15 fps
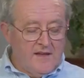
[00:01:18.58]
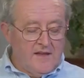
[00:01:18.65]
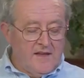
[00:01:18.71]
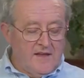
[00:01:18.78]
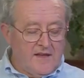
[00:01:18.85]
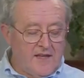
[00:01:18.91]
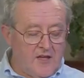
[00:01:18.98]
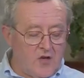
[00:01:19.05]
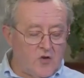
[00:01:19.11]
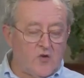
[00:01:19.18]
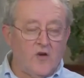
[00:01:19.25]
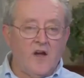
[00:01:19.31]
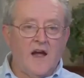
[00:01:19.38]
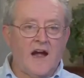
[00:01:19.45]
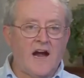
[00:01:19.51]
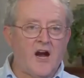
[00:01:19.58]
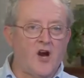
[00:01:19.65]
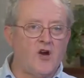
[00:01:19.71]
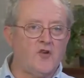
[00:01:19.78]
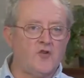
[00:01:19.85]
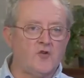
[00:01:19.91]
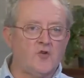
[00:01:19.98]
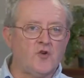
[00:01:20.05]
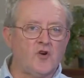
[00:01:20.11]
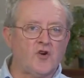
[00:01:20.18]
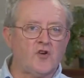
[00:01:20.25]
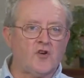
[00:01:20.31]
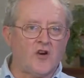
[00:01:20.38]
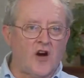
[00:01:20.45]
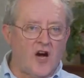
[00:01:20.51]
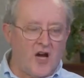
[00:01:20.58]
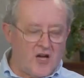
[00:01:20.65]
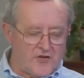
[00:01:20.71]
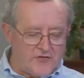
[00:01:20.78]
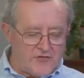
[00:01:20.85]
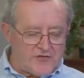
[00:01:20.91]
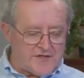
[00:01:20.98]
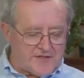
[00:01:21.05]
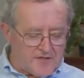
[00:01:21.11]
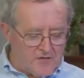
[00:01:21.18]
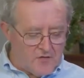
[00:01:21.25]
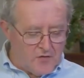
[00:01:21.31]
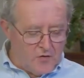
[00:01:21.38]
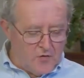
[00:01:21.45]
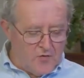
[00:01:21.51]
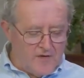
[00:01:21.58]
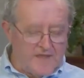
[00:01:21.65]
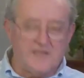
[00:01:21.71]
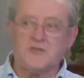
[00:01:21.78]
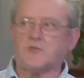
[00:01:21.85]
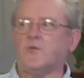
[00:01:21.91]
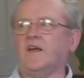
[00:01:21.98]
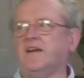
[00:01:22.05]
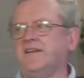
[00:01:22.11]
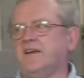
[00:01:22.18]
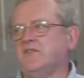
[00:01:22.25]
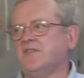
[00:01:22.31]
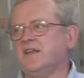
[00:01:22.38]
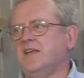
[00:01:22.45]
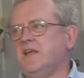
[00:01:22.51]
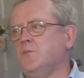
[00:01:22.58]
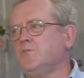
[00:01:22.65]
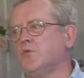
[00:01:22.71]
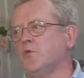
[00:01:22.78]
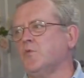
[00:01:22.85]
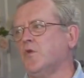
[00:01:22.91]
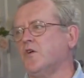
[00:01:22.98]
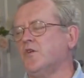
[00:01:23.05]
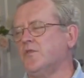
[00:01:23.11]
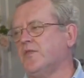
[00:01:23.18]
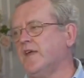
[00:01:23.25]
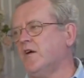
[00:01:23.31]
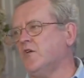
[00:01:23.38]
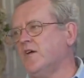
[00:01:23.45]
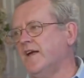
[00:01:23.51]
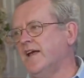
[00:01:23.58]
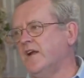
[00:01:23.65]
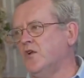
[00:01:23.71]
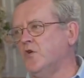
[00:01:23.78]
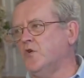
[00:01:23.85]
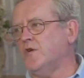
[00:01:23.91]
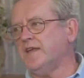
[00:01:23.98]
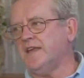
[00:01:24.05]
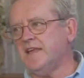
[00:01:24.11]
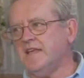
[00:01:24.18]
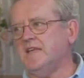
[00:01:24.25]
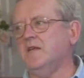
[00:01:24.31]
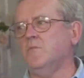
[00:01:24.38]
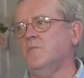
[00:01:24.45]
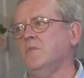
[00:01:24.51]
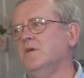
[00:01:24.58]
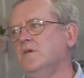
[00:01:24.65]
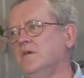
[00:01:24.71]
Here are your gods, O Israel." Now, the Hebrew word there, Elohim,